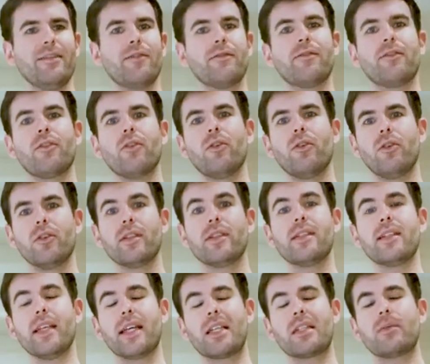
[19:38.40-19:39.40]
for
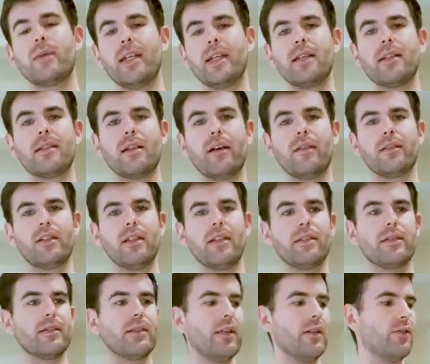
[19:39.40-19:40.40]
six weeks after the
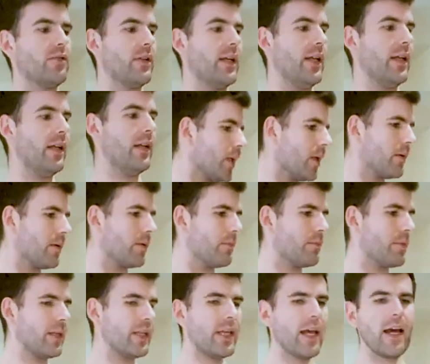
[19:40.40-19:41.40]
surgery.
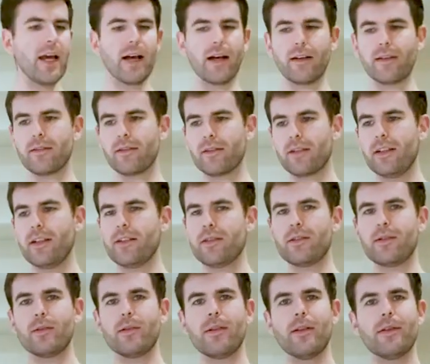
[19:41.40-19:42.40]
But yeah, it's,
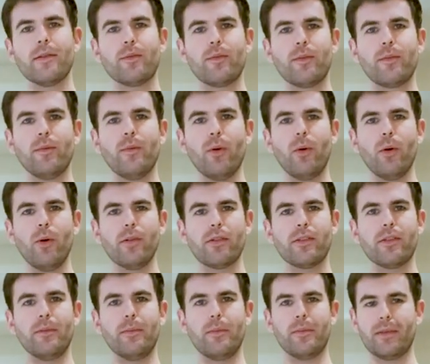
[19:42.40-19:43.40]
it's
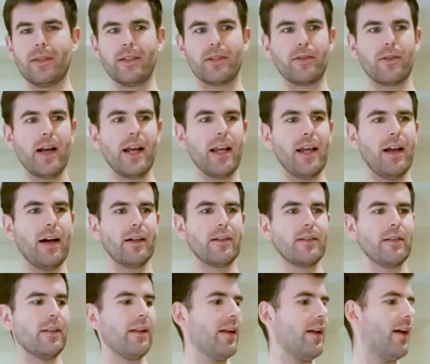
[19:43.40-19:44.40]
awesome. It's great. I
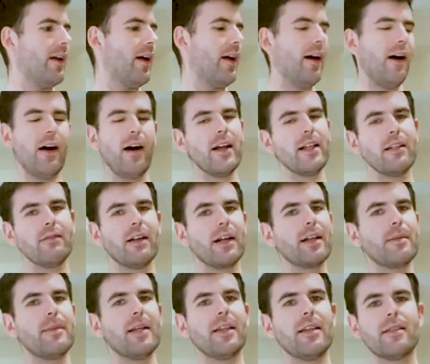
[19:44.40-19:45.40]
highly
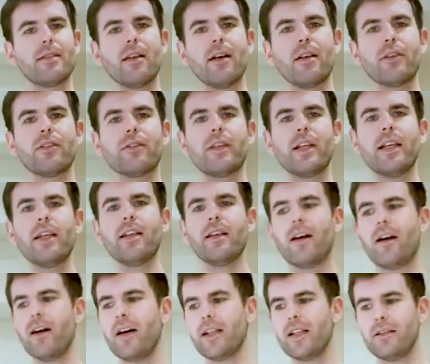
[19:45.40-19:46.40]
recommend the surgery.
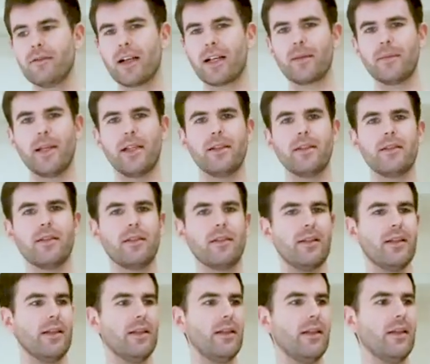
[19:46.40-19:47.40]
Highly recommend
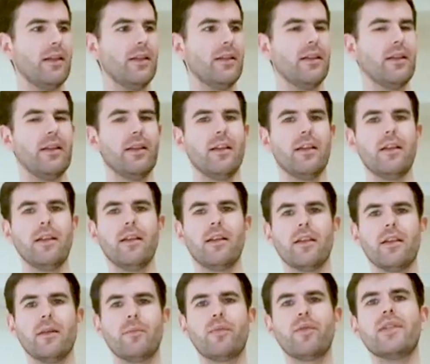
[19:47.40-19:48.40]
the
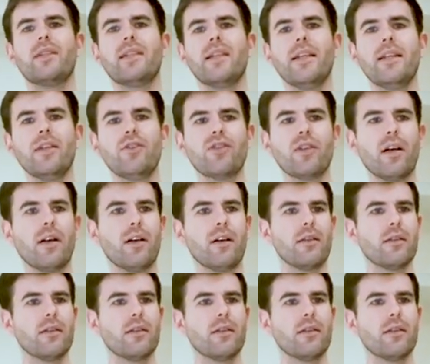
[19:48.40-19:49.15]
the procedure,